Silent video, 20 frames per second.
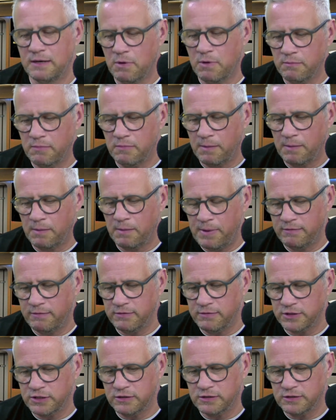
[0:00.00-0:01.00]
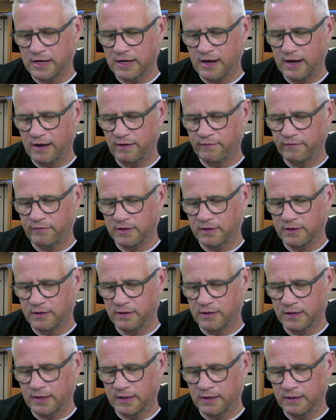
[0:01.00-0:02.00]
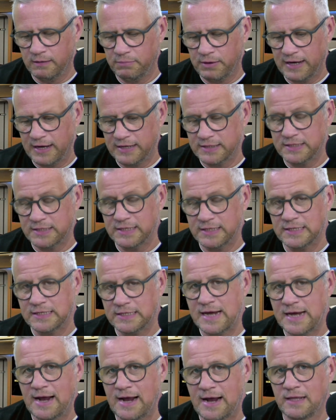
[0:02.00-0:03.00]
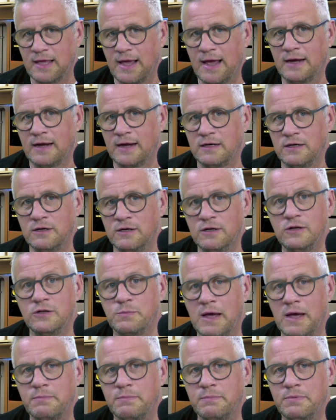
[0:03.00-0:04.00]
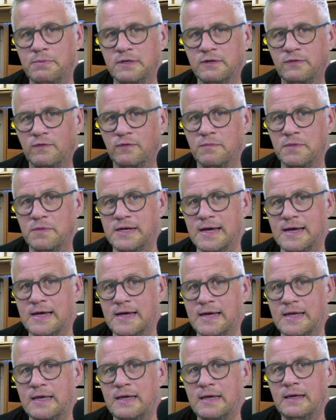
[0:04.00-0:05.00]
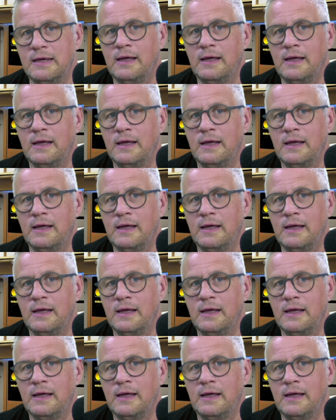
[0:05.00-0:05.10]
my parents used to have a plastic sack that had newspapers from the day,